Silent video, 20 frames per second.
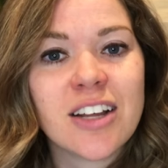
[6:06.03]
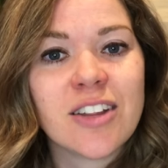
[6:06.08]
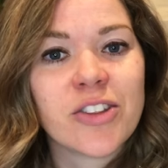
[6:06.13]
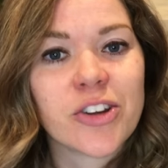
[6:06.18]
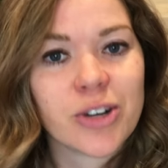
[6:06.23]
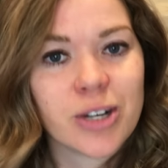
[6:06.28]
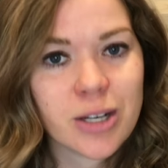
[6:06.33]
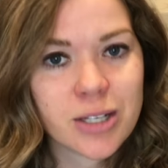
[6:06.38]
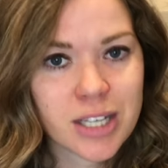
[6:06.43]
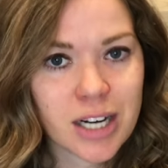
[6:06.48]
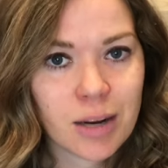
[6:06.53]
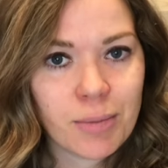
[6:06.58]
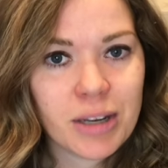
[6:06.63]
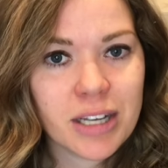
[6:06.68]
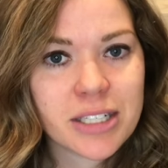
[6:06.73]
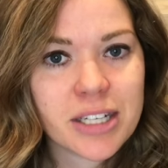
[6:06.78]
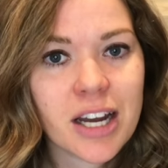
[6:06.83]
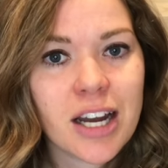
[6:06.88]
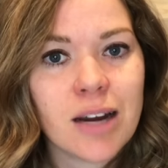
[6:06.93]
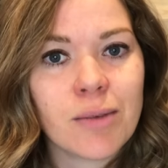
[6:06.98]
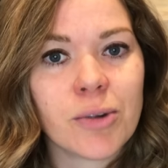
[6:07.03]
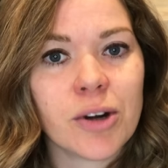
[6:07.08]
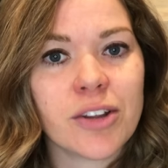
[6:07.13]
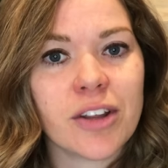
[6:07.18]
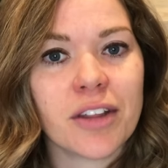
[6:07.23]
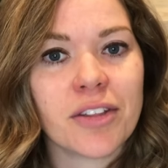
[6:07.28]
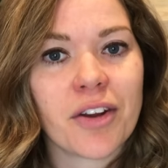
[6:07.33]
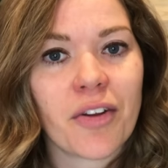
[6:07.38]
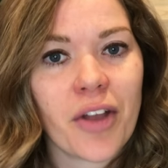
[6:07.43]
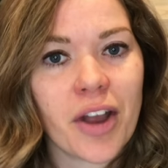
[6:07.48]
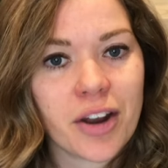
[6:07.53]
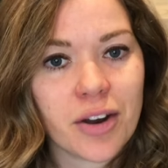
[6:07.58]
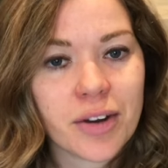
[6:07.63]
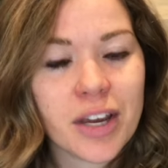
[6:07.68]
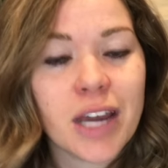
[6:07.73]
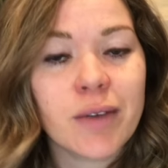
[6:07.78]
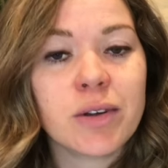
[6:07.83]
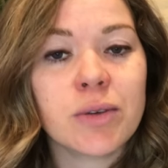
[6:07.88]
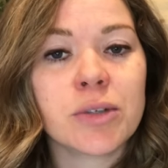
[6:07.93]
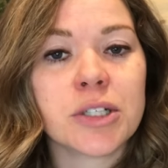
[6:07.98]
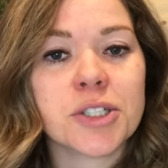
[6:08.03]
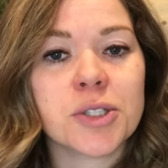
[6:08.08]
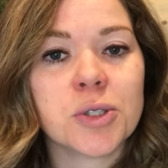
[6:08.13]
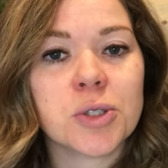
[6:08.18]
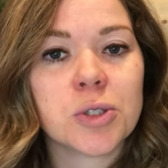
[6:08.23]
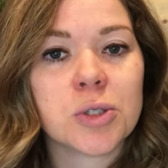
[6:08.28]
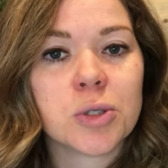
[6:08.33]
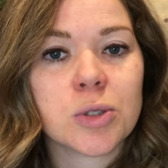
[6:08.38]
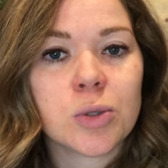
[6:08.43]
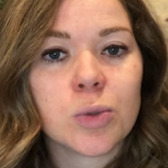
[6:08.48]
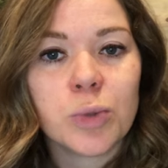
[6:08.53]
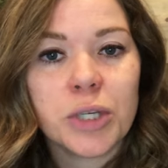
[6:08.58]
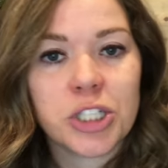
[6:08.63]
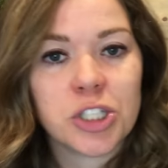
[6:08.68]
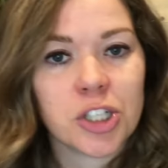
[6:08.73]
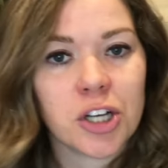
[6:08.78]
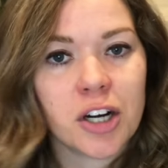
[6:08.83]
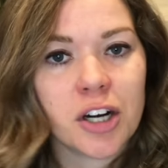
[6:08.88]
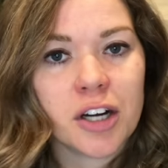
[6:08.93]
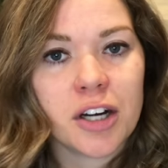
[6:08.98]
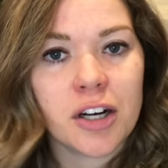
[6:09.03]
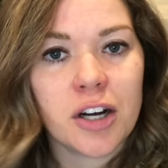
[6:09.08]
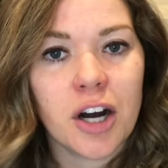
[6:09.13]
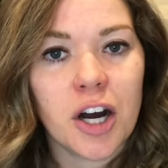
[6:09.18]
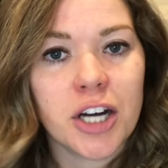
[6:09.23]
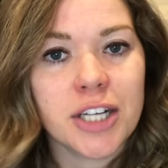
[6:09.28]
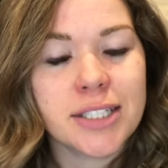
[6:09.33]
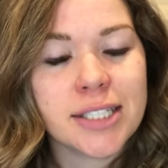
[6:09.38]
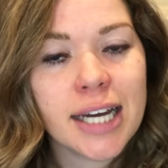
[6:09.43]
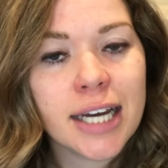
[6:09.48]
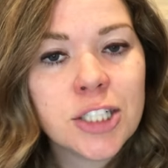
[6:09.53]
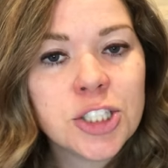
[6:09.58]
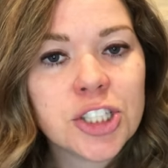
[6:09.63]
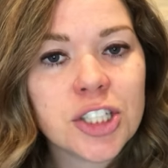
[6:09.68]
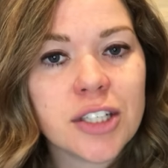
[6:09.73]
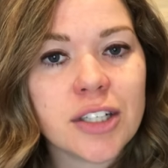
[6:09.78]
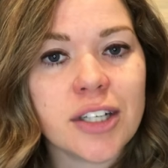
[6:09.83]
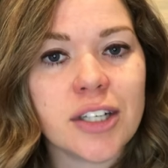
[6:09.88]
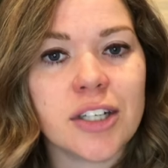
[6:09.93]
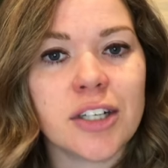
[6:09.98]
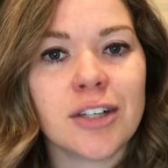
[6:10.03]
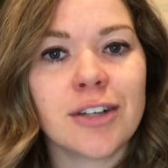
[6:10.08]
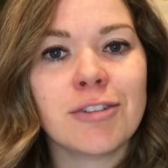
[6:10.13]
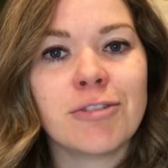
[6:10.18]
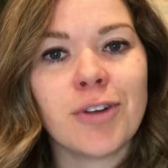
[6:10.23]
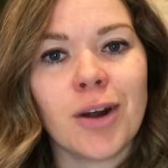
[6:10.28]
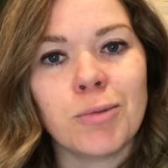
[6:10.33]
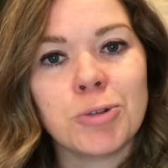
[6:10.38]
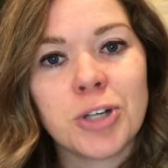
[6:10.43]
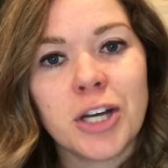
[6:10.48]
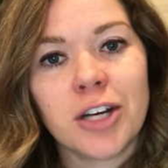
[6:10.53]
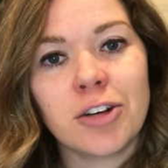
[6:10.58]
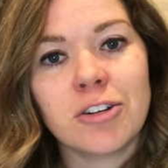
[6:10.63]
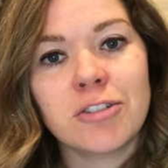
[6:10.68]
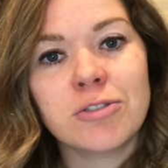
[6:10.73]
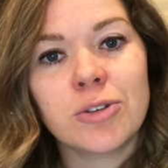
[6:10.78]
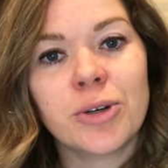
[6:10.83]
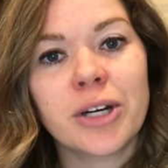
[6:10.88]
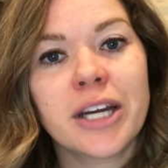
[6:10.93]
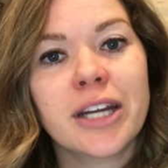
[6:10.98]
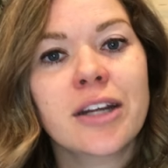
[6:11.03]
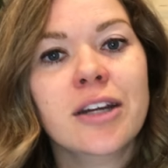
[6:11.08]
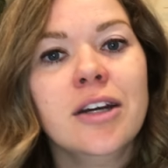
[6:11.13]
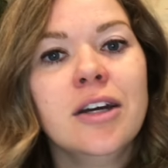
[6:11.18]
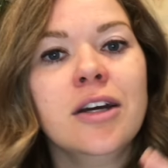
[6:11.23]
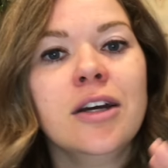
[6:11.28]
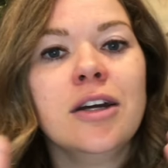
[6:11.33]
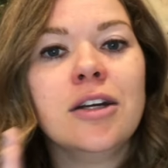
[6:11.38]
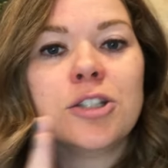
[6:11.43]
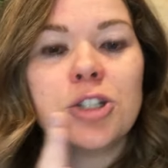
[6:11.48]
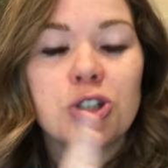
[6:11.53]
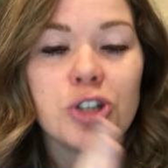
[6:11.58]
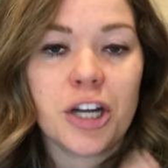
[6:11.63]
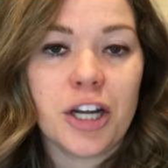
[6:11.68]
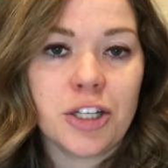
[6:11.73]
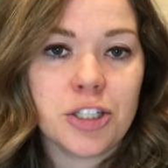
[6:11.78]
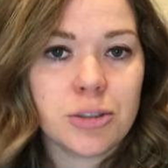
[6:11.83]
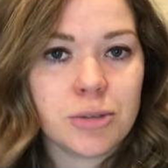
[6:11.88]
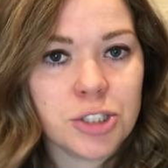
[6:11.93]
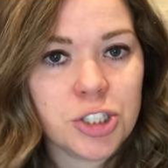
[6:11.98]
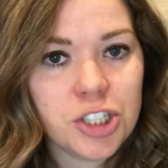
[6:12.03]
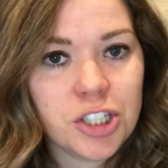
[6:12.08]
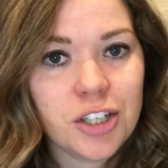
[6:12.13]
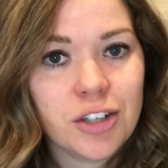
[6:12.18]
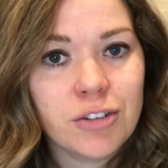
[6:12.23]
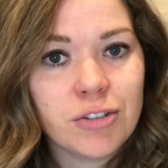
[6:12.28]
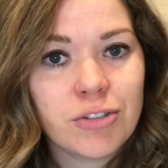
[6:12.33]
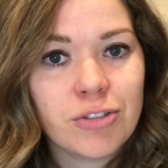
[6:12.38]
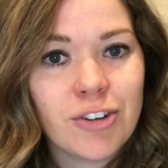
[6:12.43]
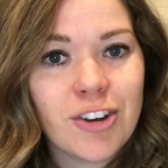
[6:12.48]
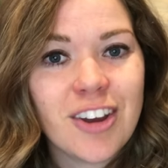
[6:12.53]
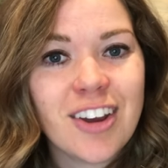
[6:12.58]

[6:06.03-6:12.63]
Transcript: there is going to be a time where then they're like, okay, we want to switch our, our intention here from trying to avoid to trying to achieve.